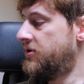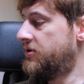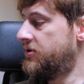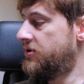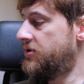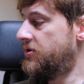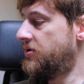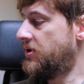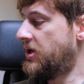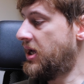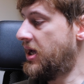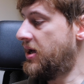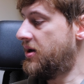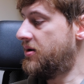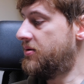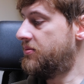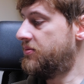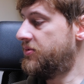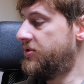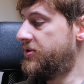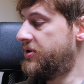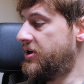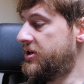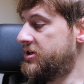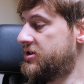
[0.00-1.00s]
you get
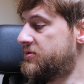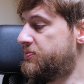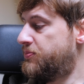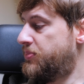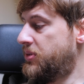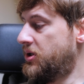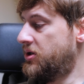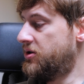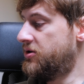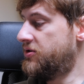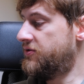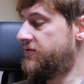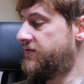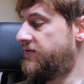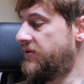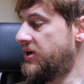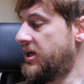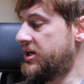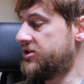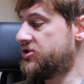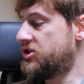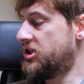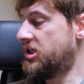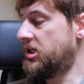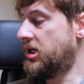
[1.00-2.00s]
these blue
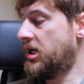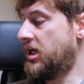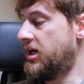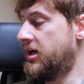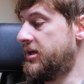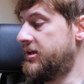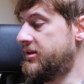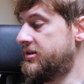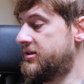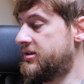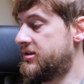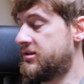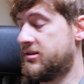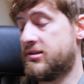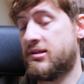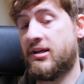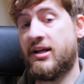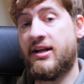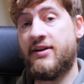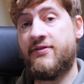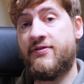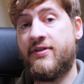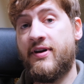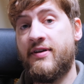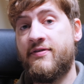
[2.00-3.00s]
flashing lights.
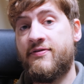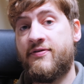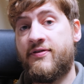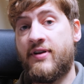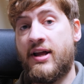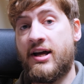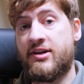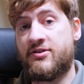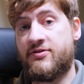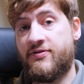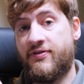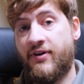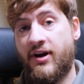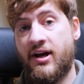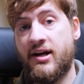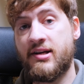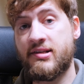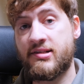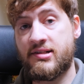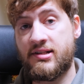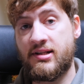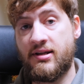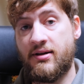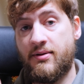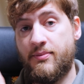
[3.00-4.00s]
And if they flash
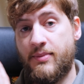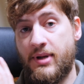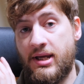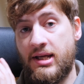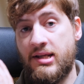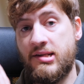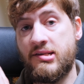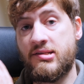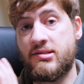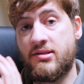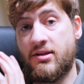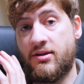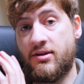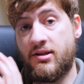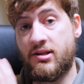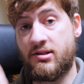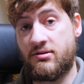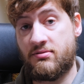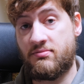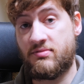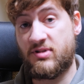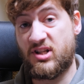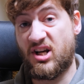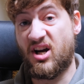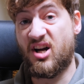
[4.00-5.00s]
fast, it means that the
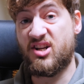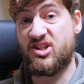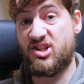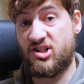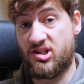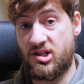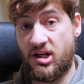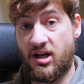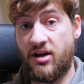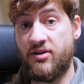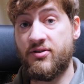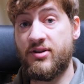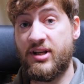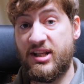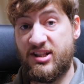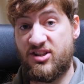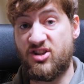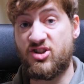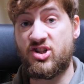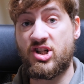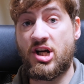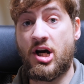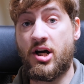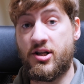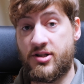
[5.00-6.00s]
charge is low, you need to
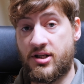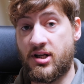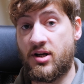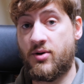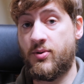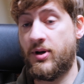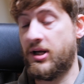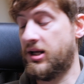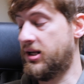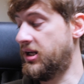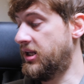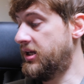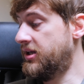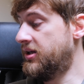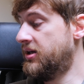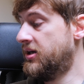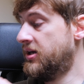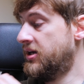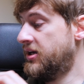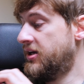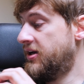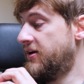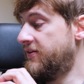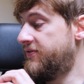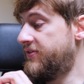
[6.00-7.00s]
charge it quickly.
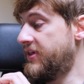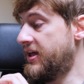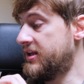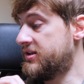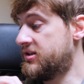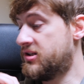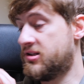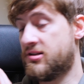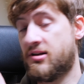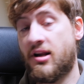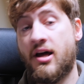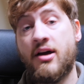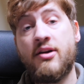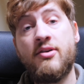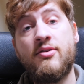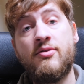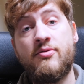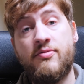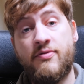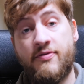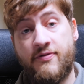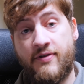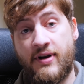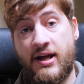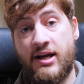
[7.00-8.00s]
If they're slow
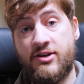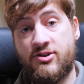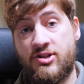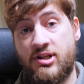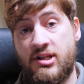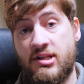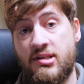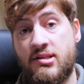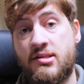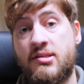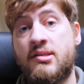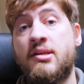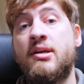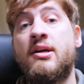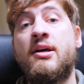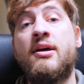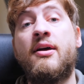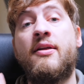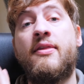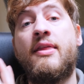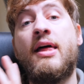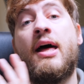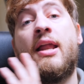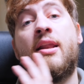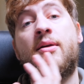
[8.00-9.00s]
flashes,
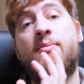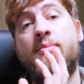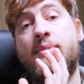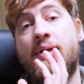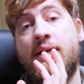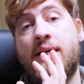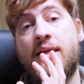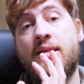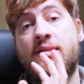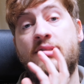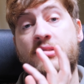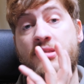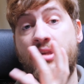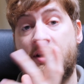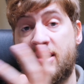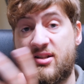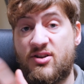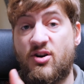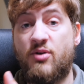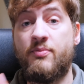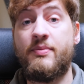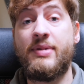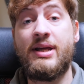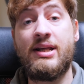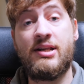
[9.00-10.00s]
then it means that it's
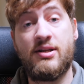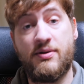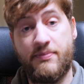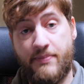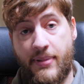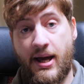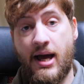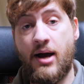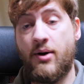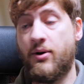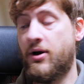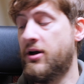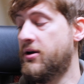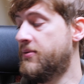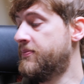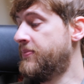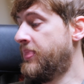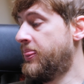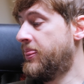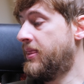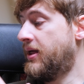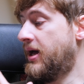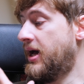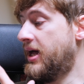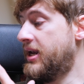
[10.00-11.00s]
got medium power.
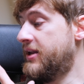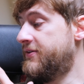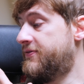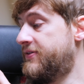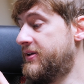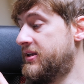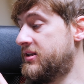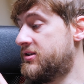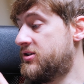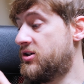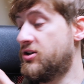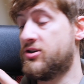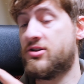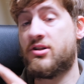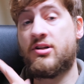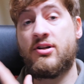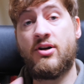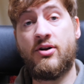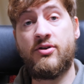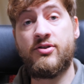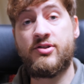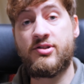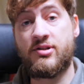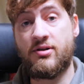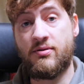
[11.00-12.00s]
And if it's just a
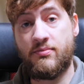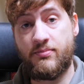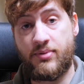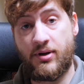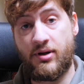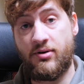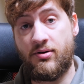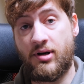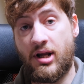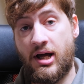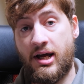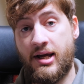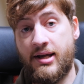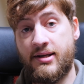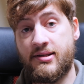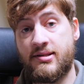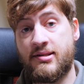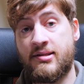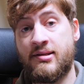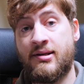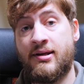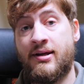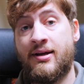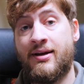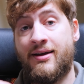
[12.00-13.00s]
constant blue
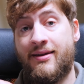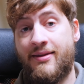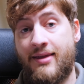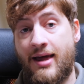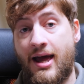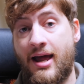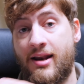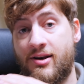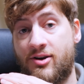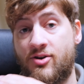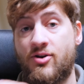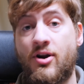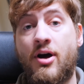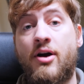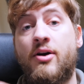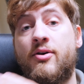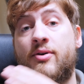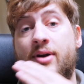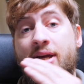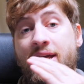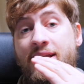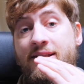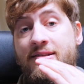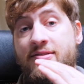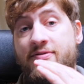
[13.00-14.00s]
light, then you know
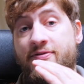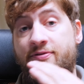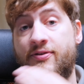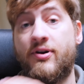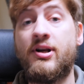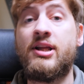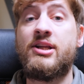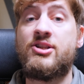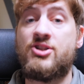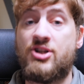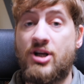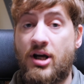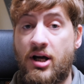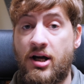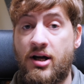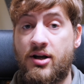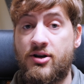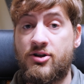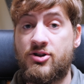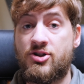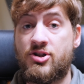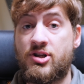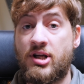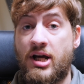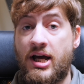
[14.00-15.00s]
it's fully
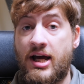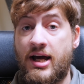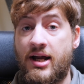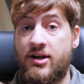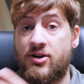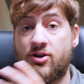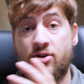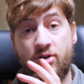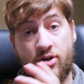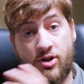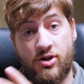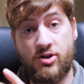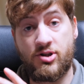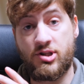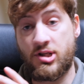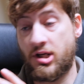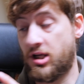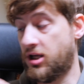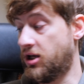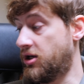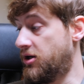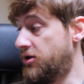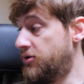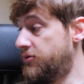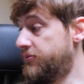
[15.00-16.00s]
charged and you're good to
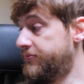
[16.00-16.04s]
go.